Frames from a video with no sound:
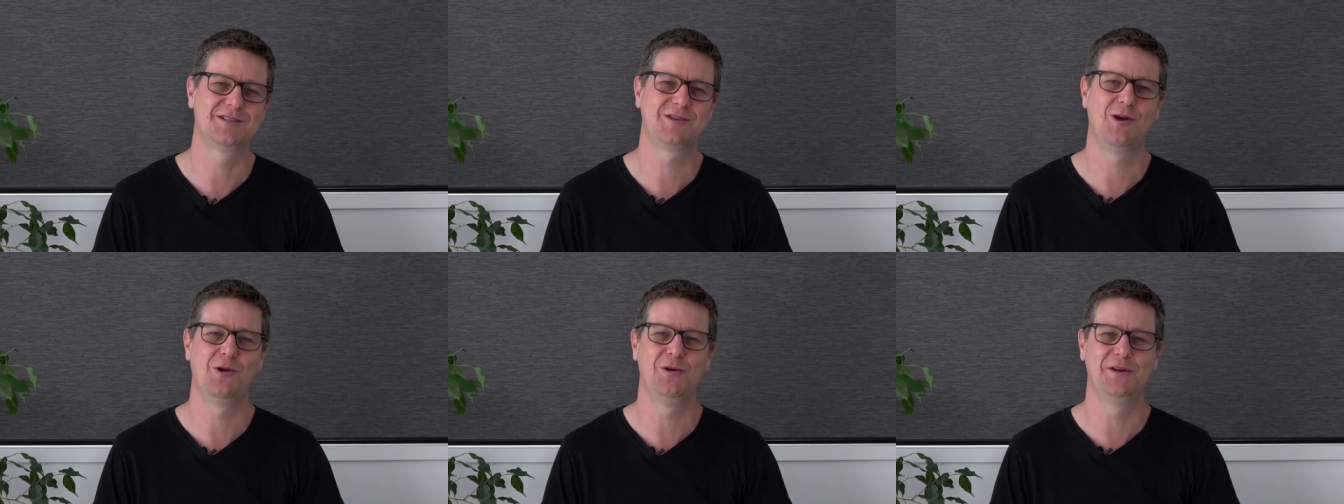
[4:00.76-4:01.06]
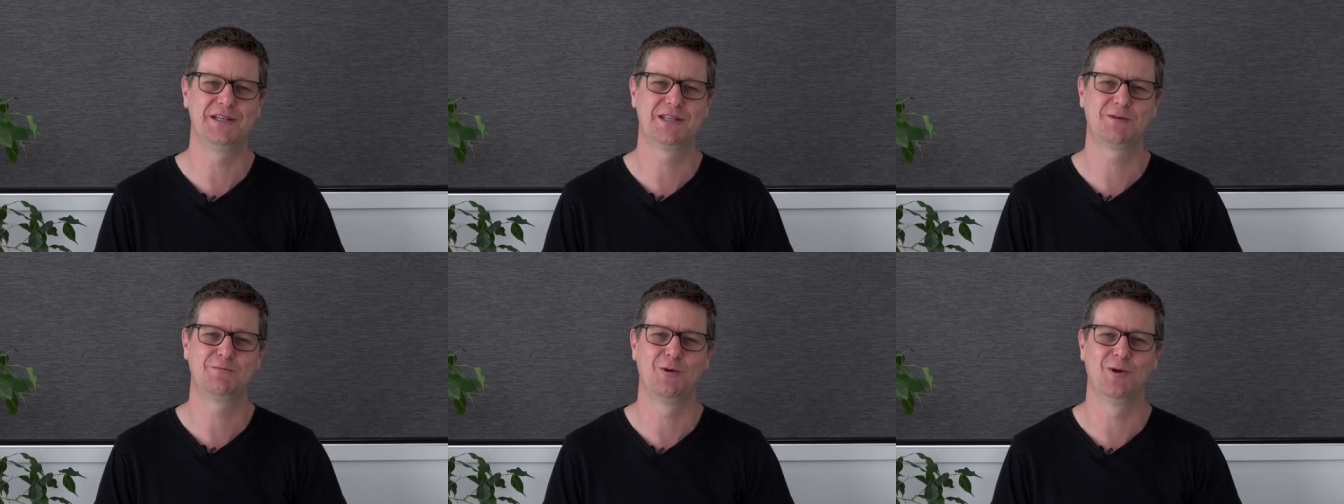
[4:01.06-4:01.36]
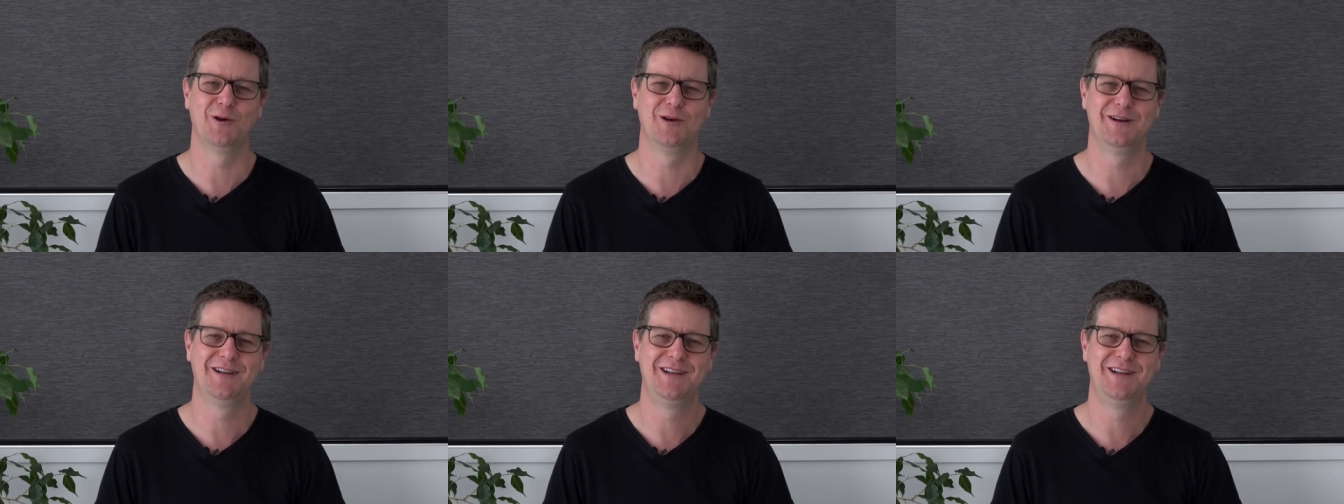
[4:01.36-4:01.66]
Holy
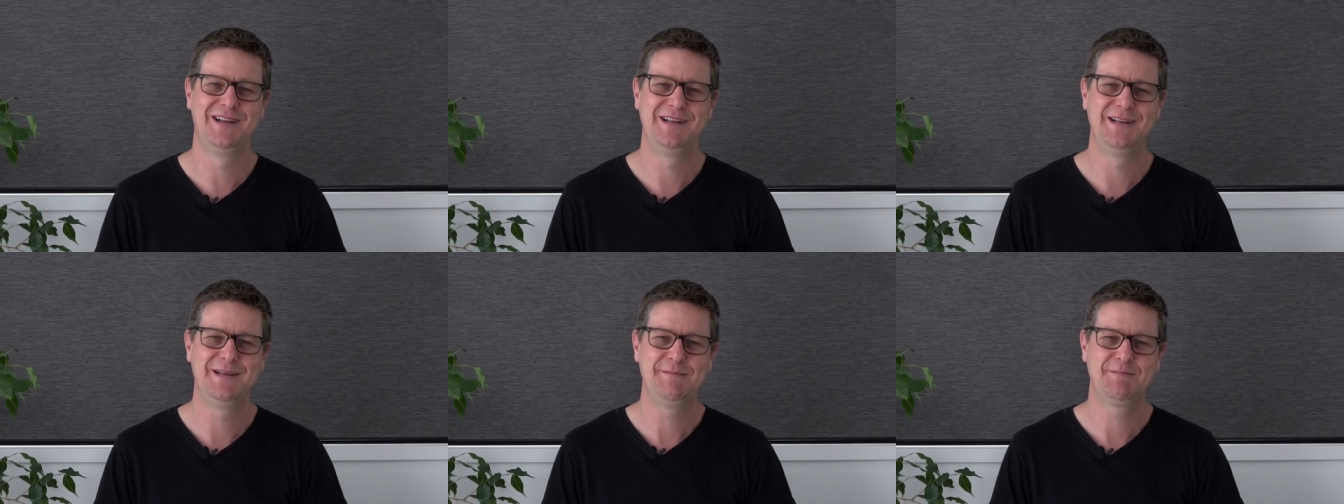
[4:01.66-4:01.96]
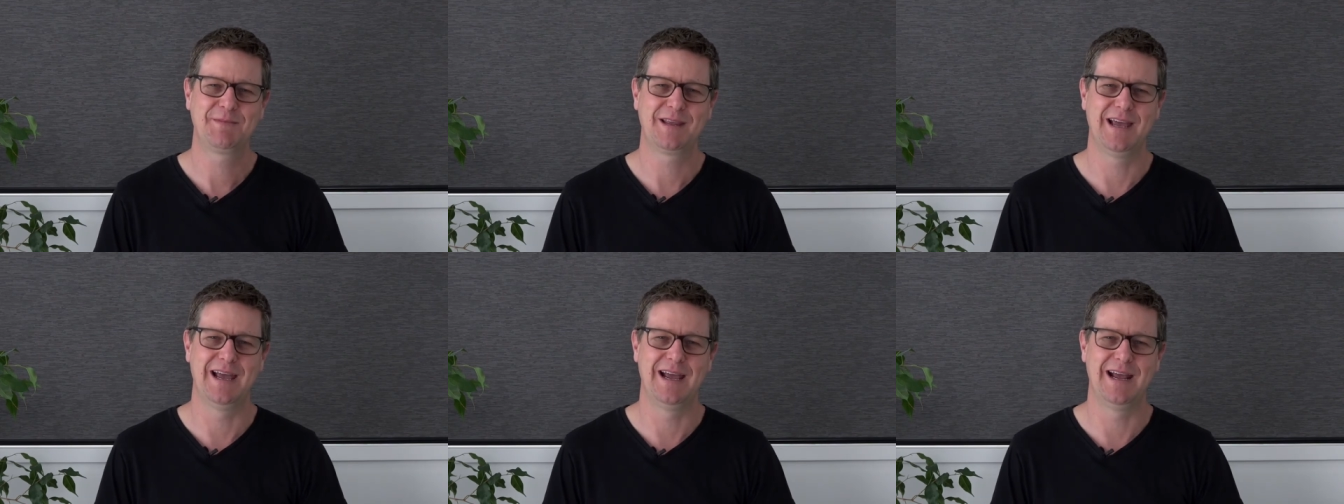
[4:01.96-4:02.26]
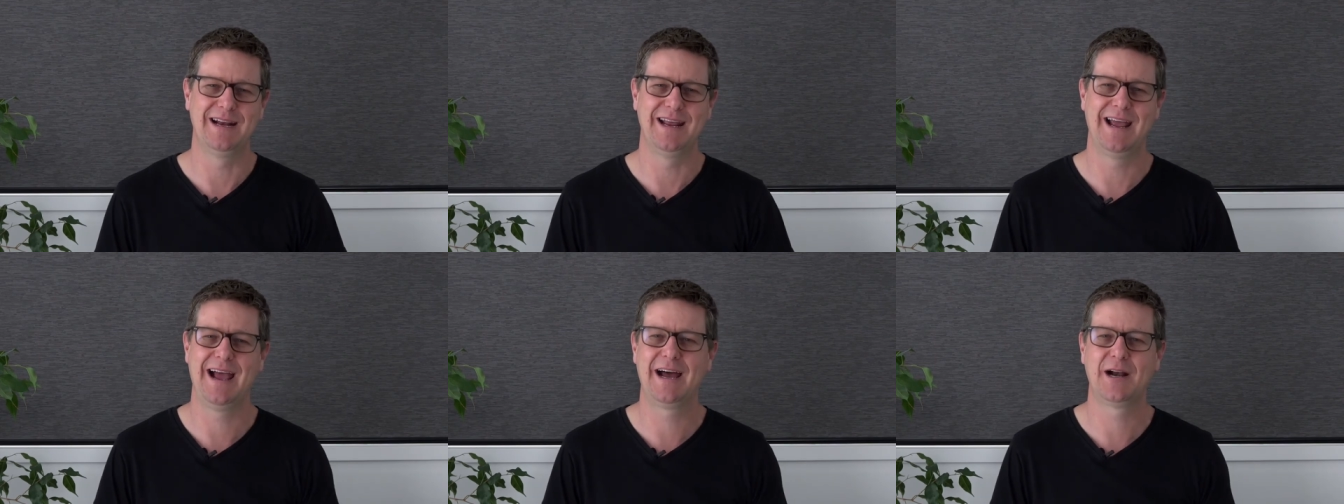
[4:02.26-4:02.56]
Spirit?
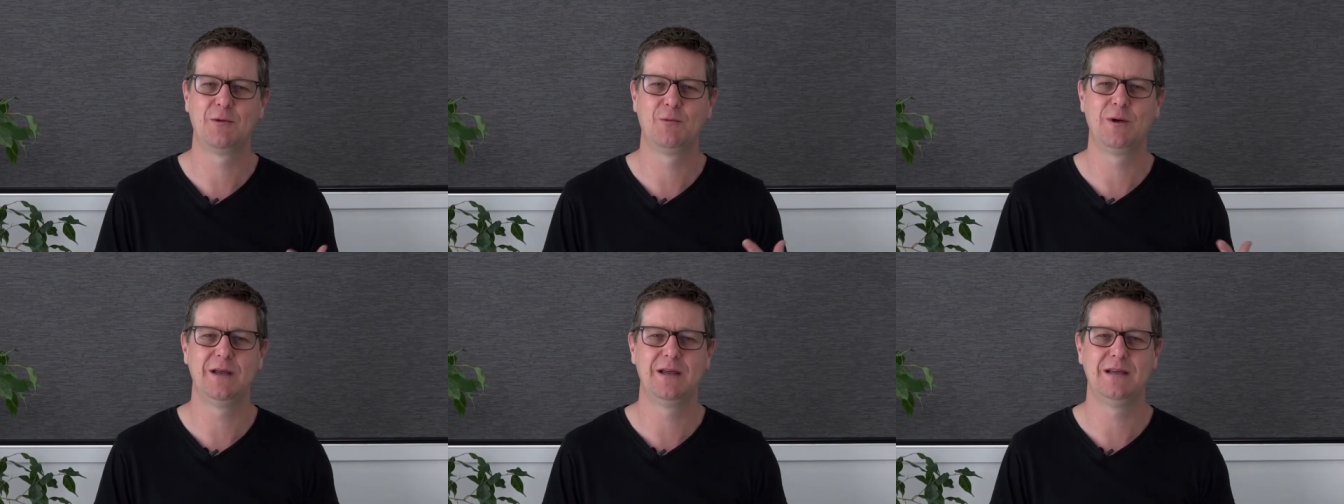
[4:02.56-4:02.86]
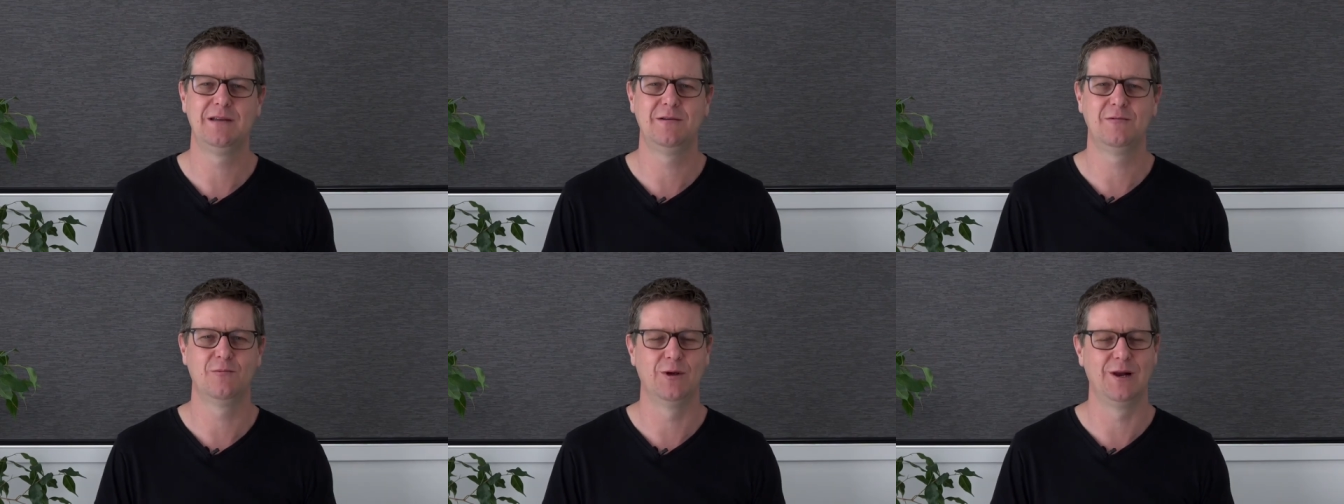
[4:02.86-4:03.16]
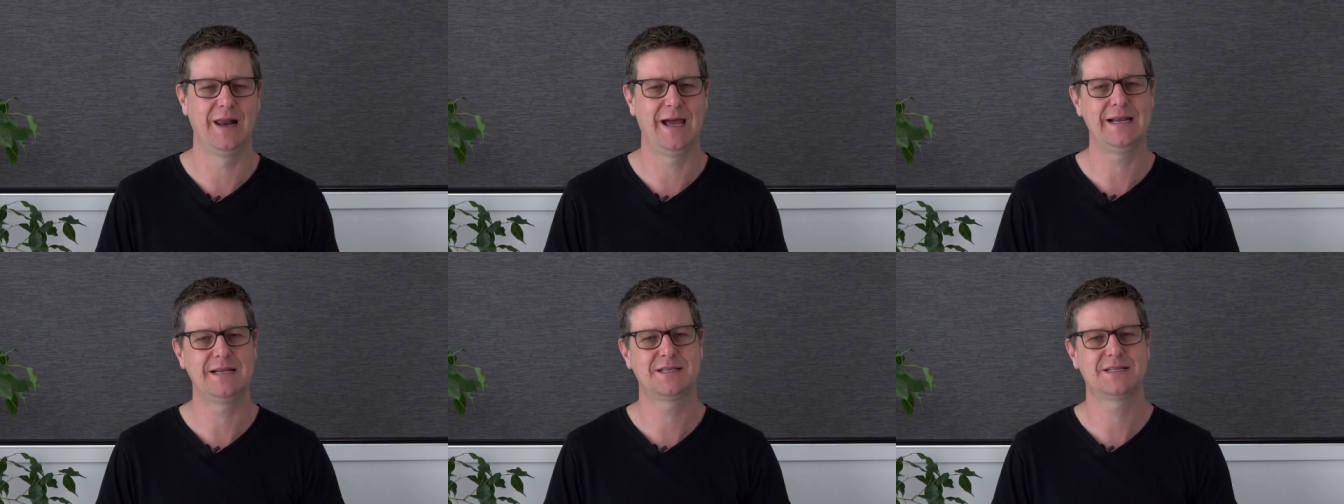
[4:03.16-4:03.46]
And how do we
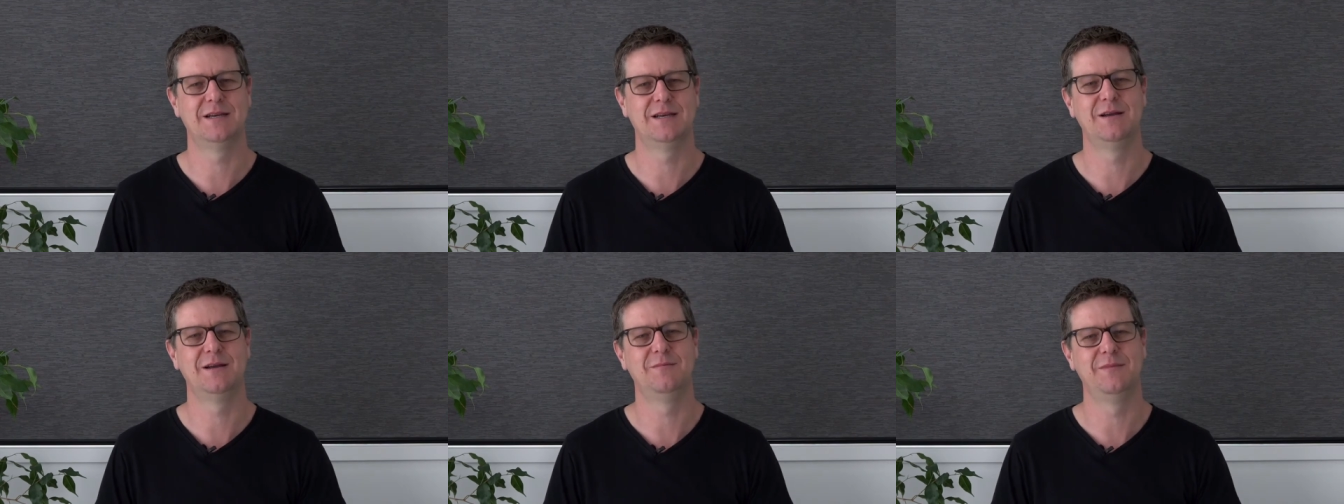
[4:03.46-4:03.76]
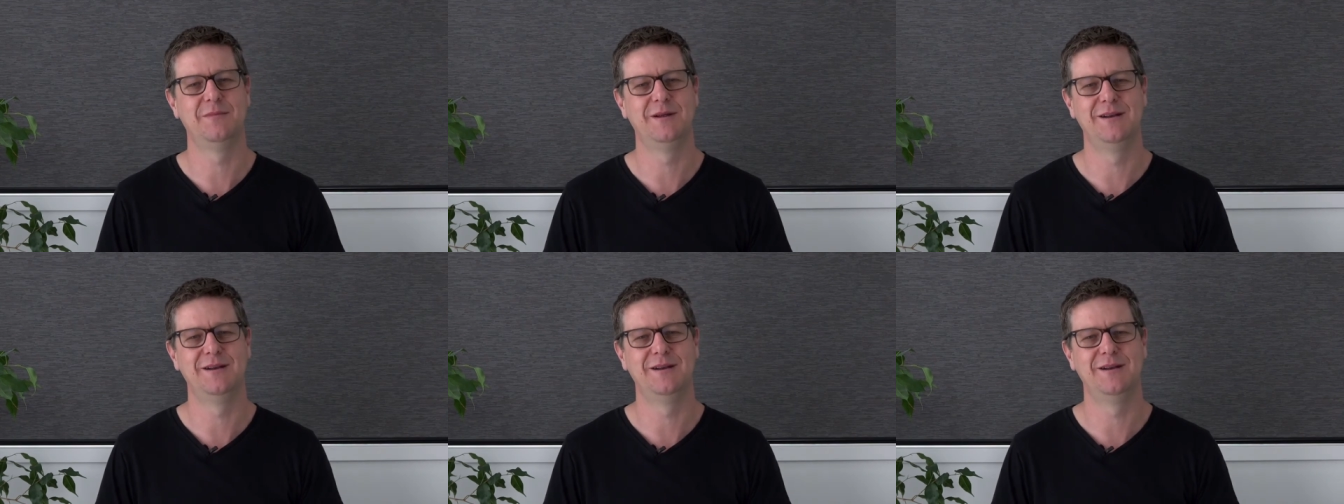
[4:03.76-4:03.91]
relate to him?